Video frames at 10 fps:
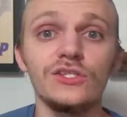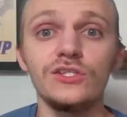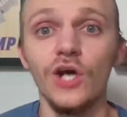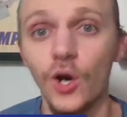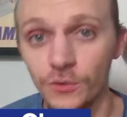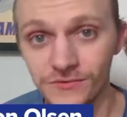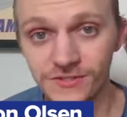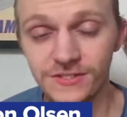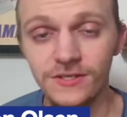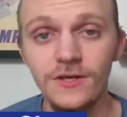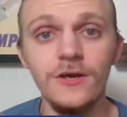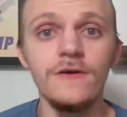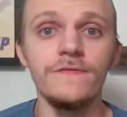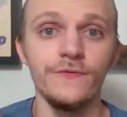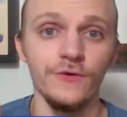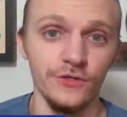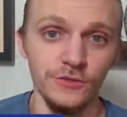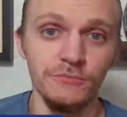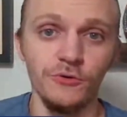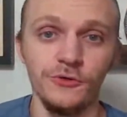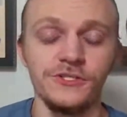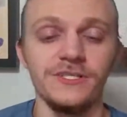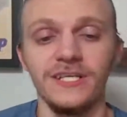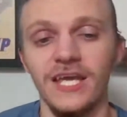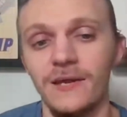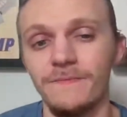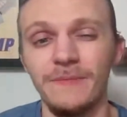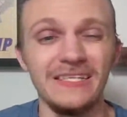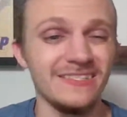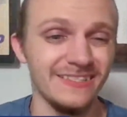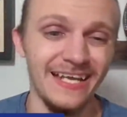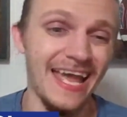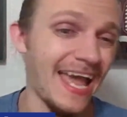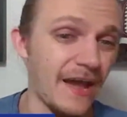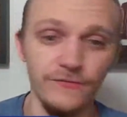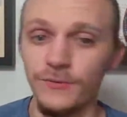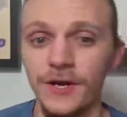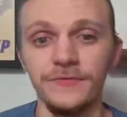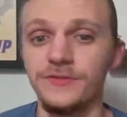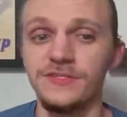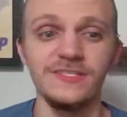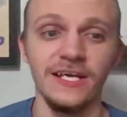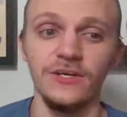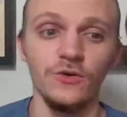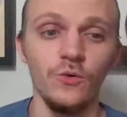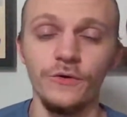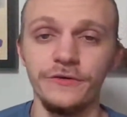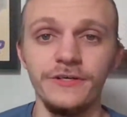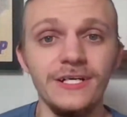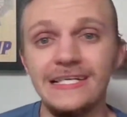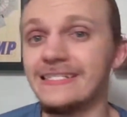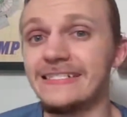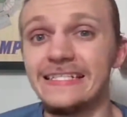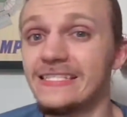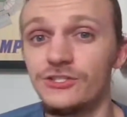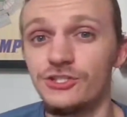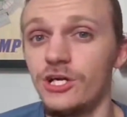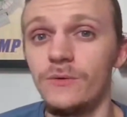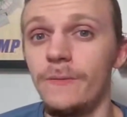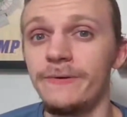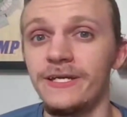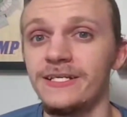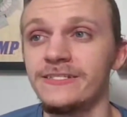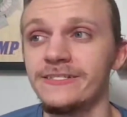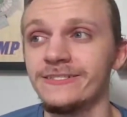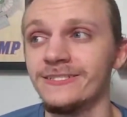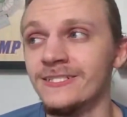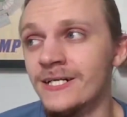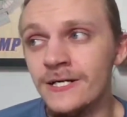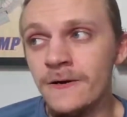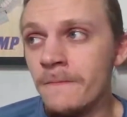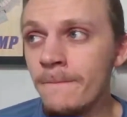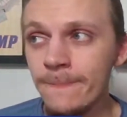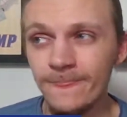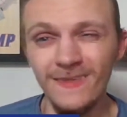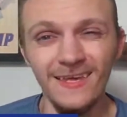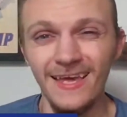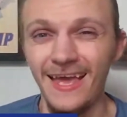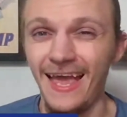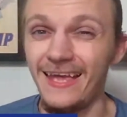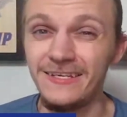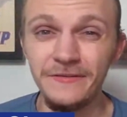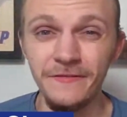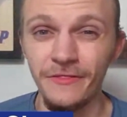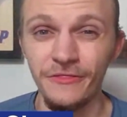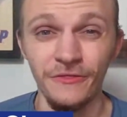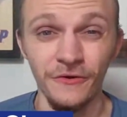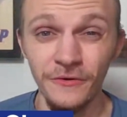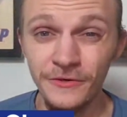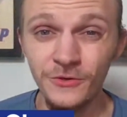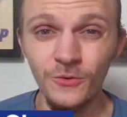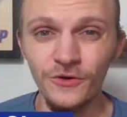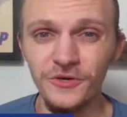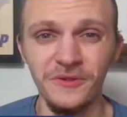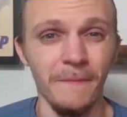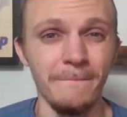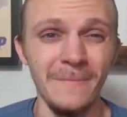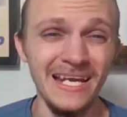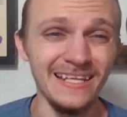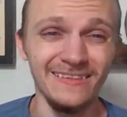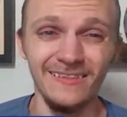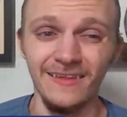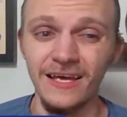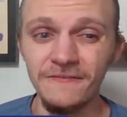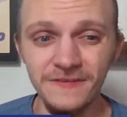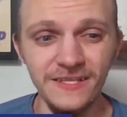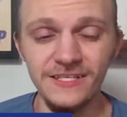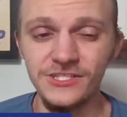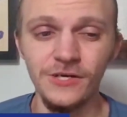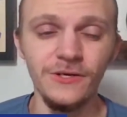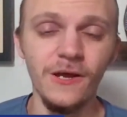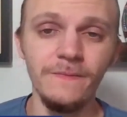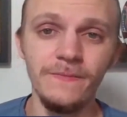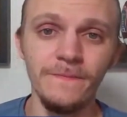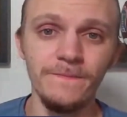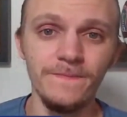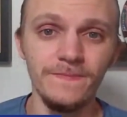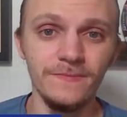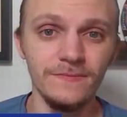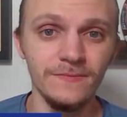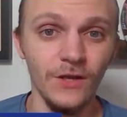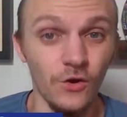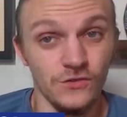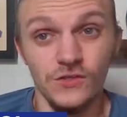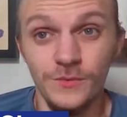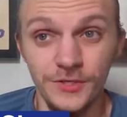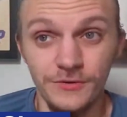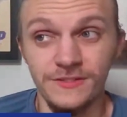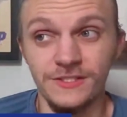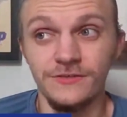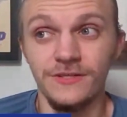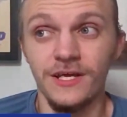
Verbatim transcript: ghost for a good portion of the game, basically halfway through the second quarter. Didn't show up again until end of the third quarter with a minute left they showed up. Also, when you consider